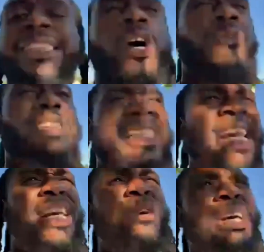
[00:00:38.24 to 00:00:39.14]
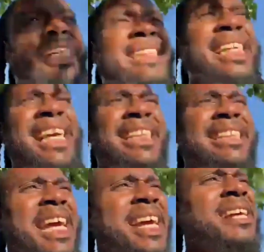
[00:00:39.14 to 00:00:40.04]
to understand is
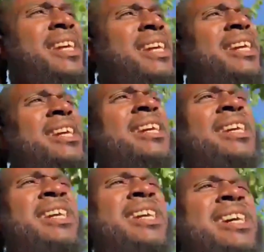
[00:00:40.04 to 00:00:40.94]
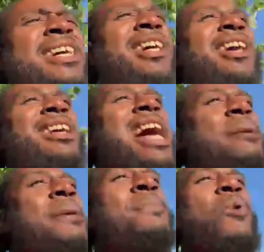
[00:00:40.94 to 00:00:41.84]
that a lot of
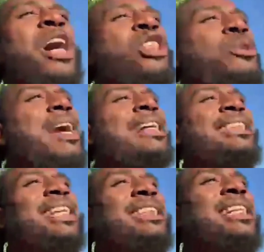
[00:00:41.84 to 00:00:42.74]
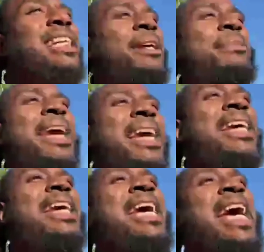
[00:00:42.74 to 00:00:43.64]
people are transitioning, man,
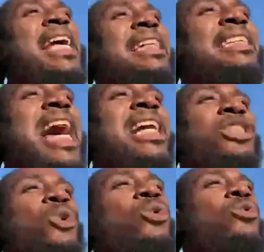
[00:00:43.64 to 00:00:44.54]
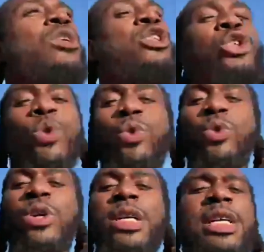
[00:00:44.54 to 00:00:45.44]
and it's not due to
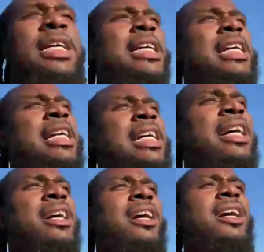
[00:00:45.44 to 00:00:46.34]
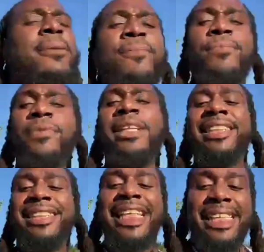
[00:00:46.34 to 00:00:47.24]
the
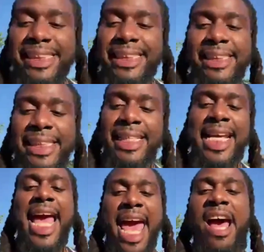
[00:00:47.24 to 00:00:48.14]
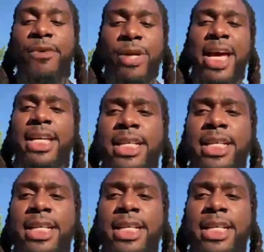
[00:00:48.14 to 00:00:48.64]
sicknesses that they have, okay?